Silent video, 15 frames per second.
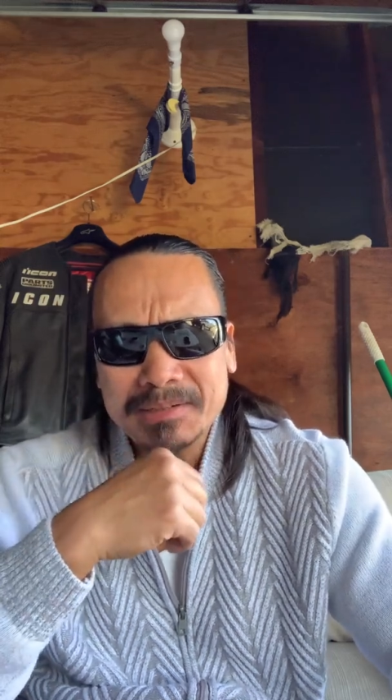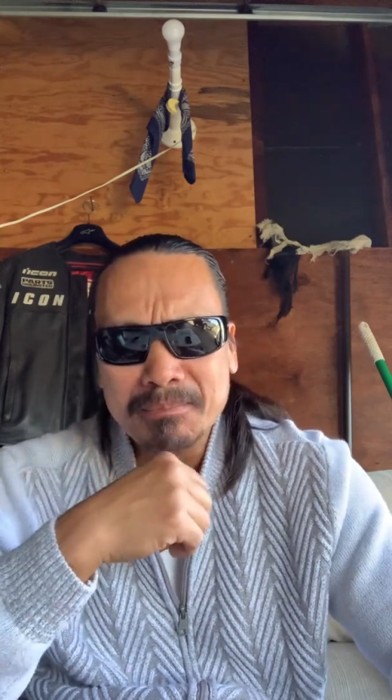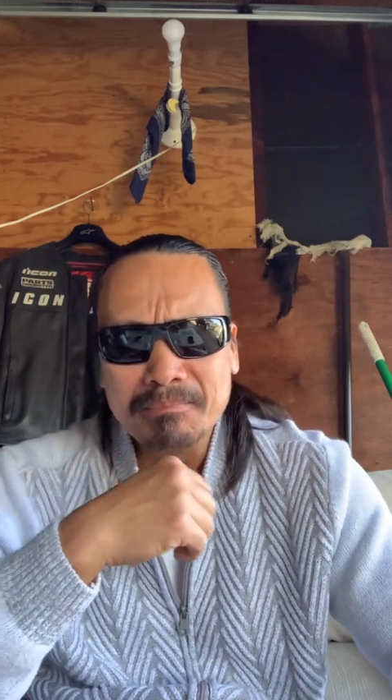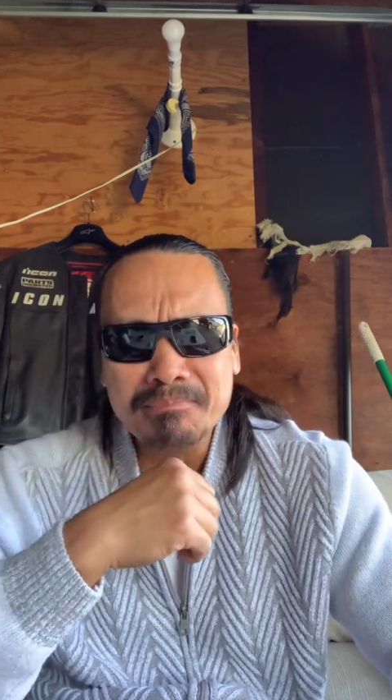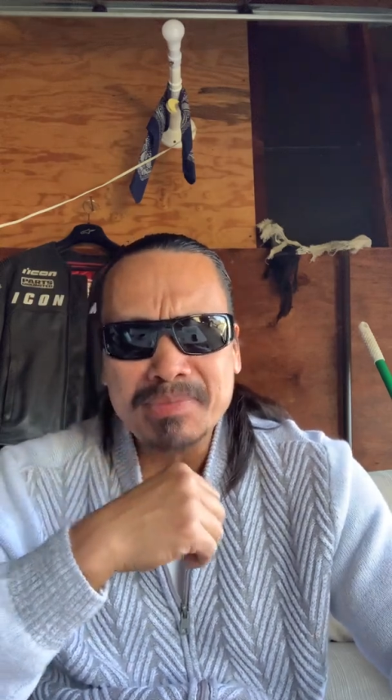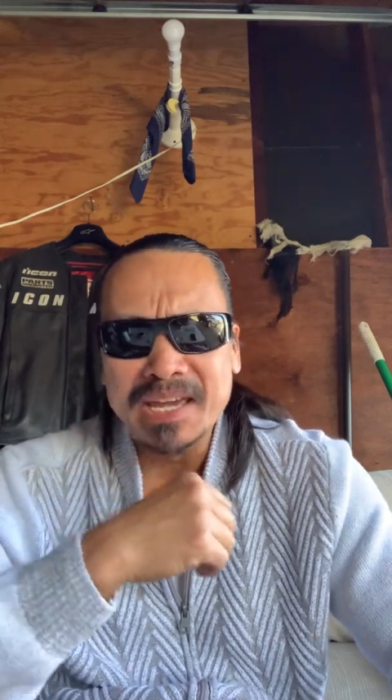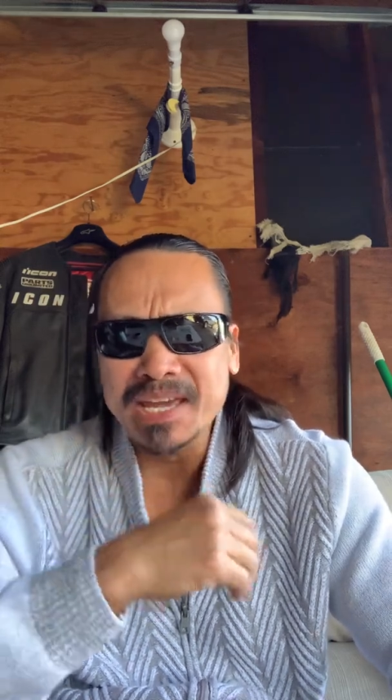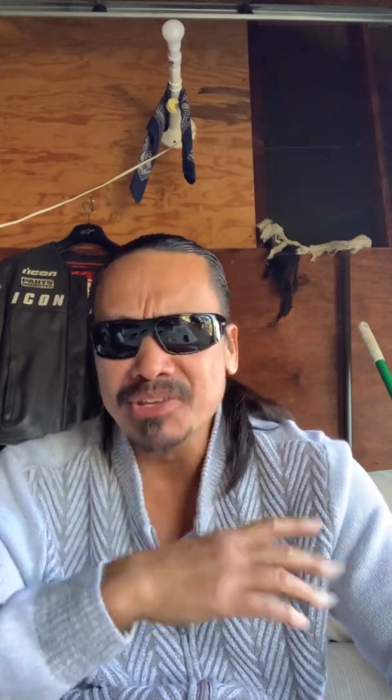
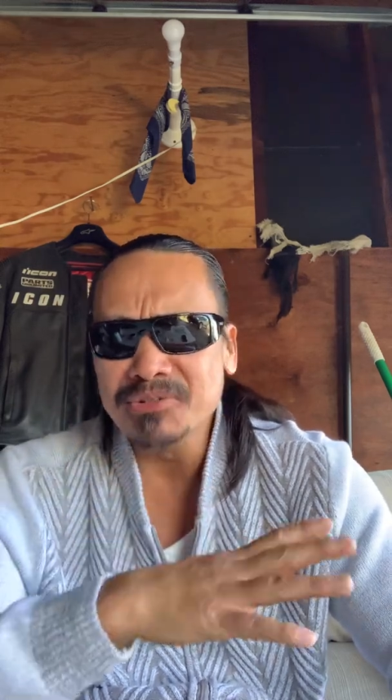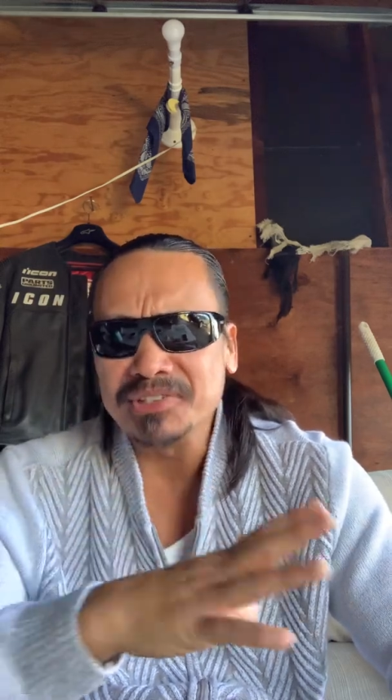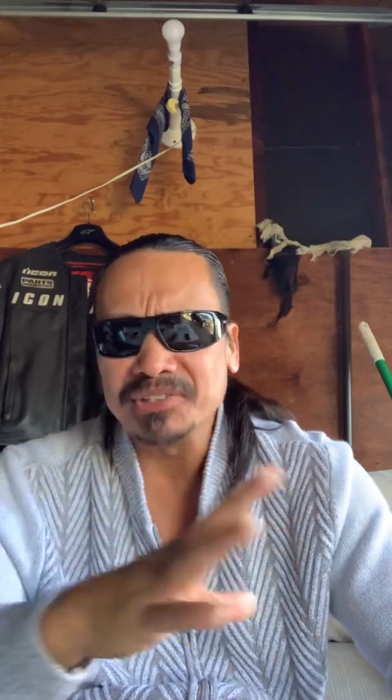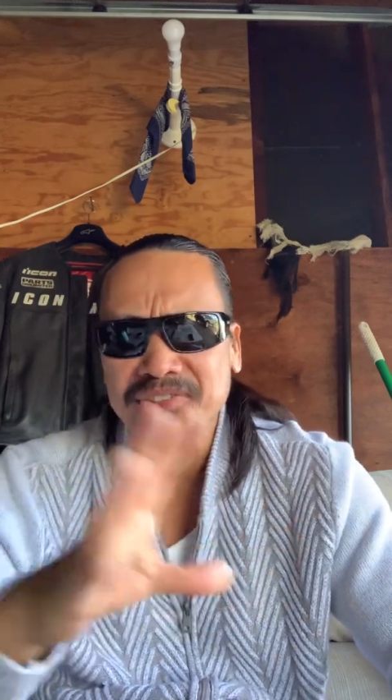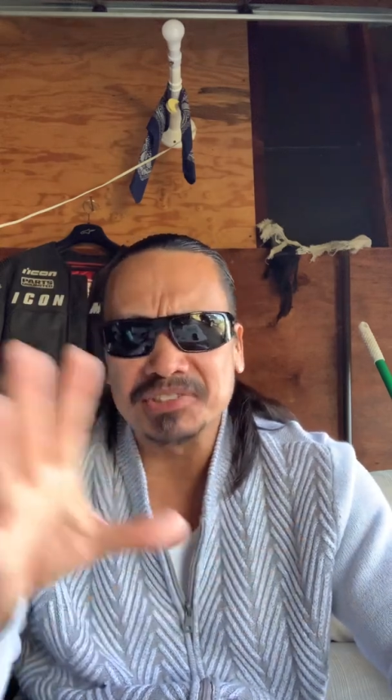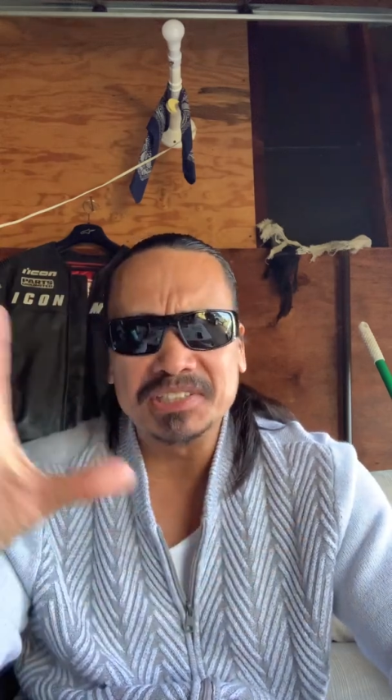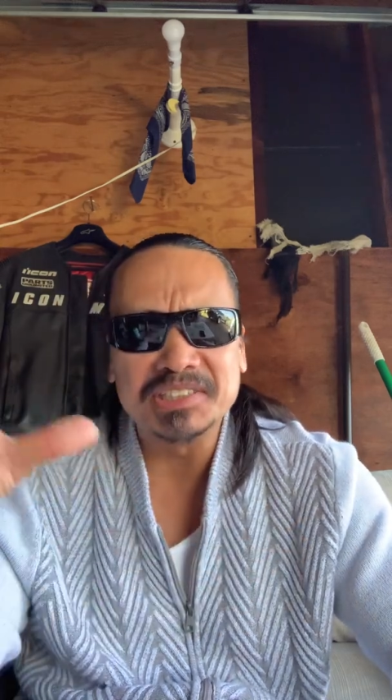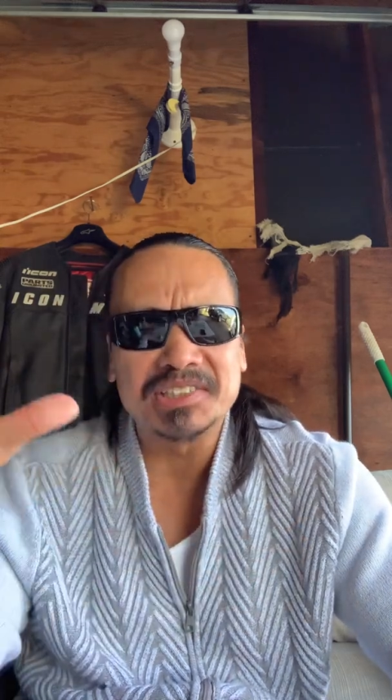man, you can
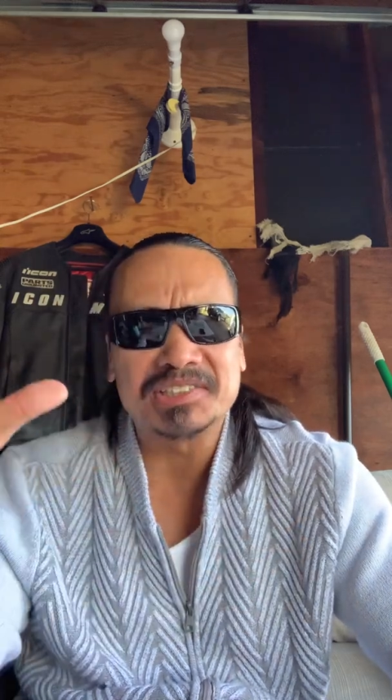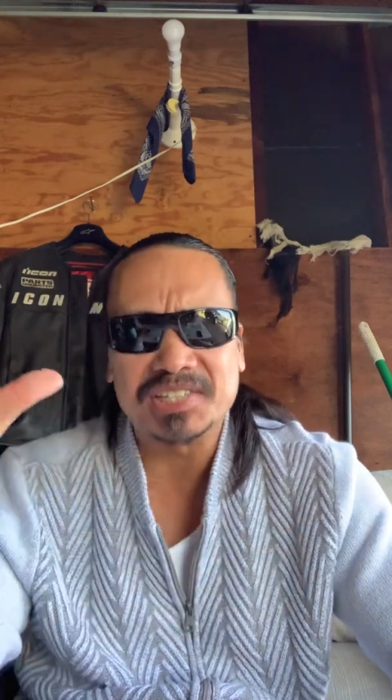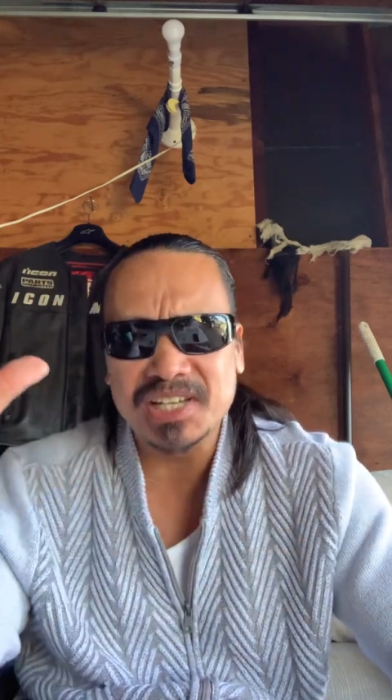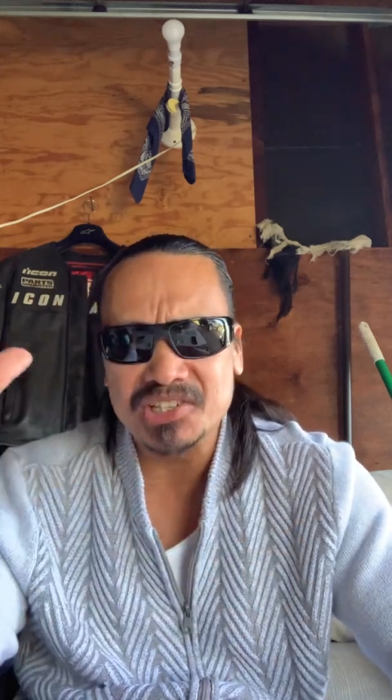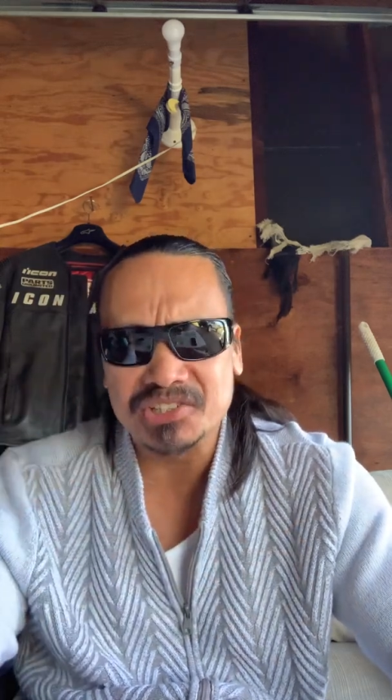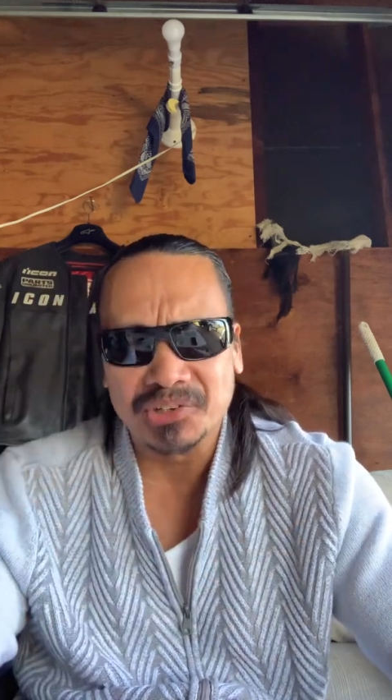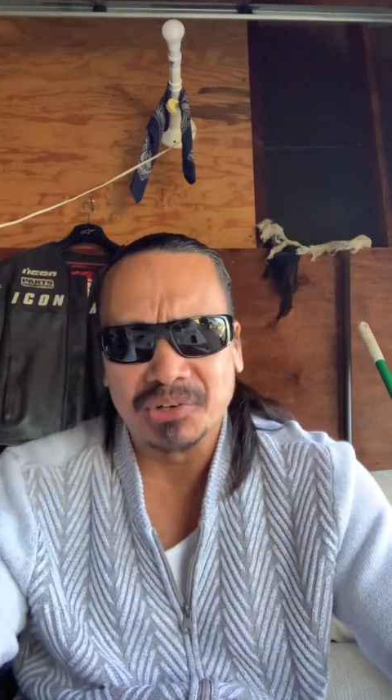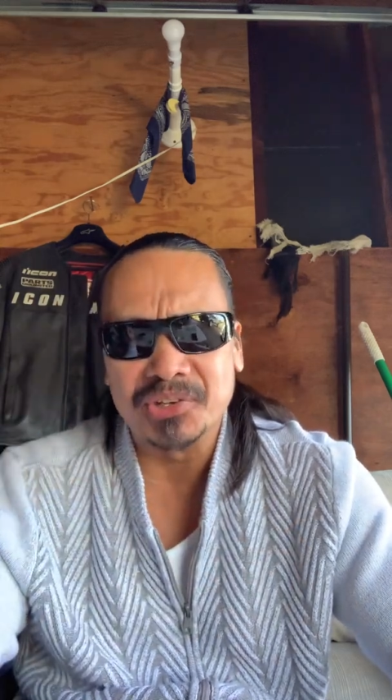see the
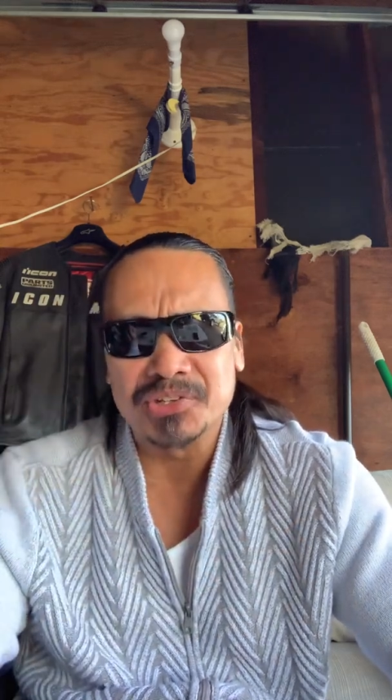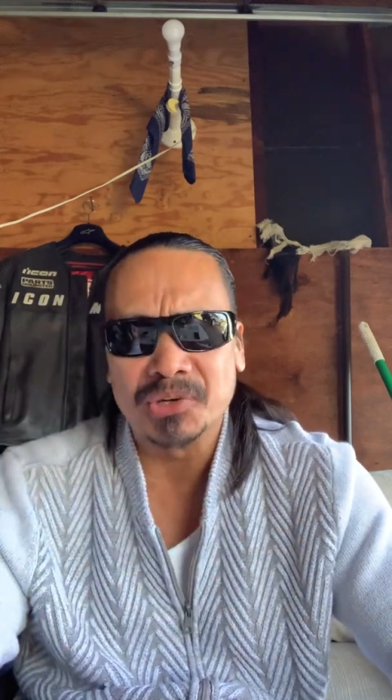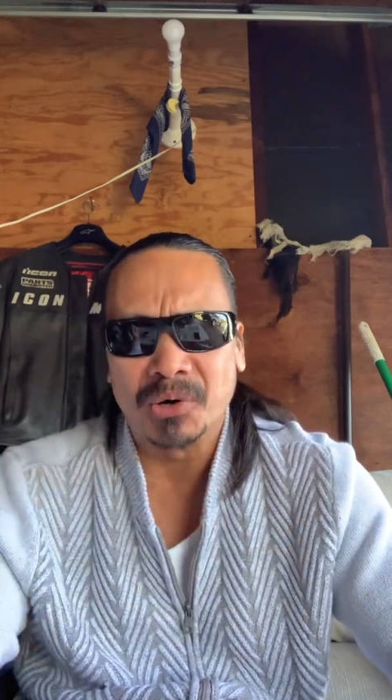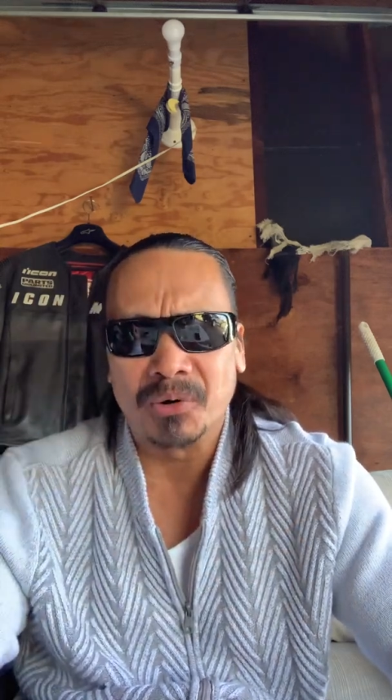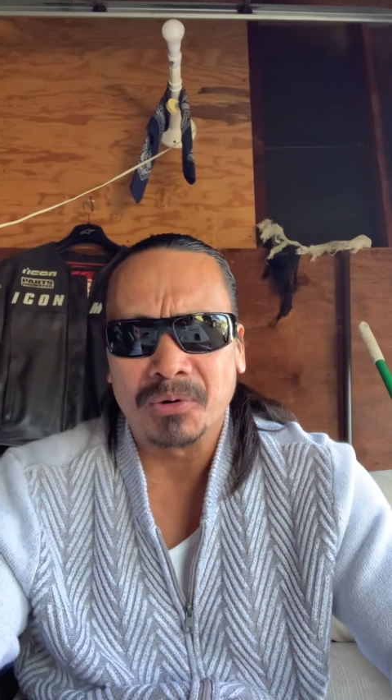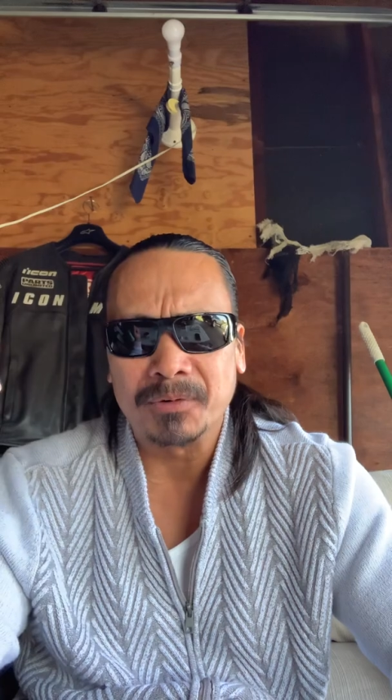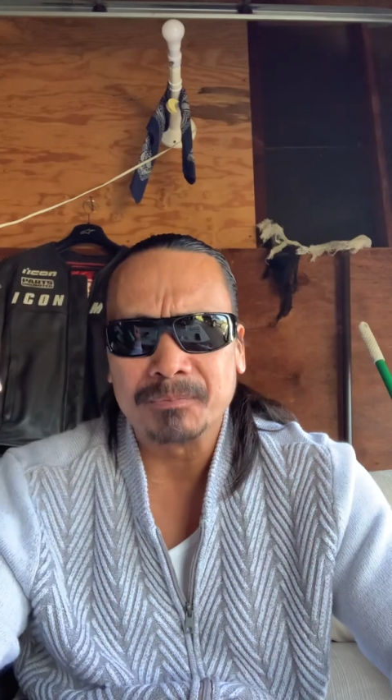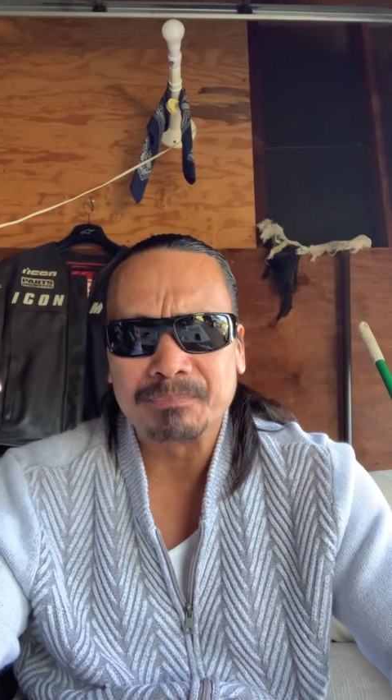tension on the
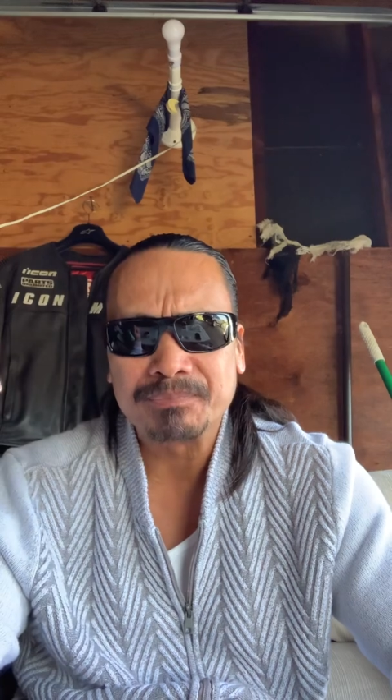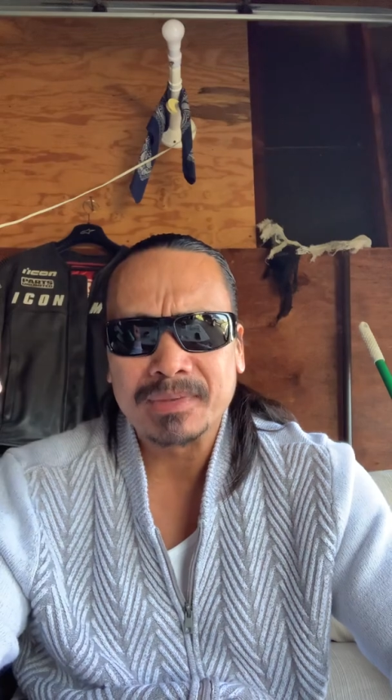yard.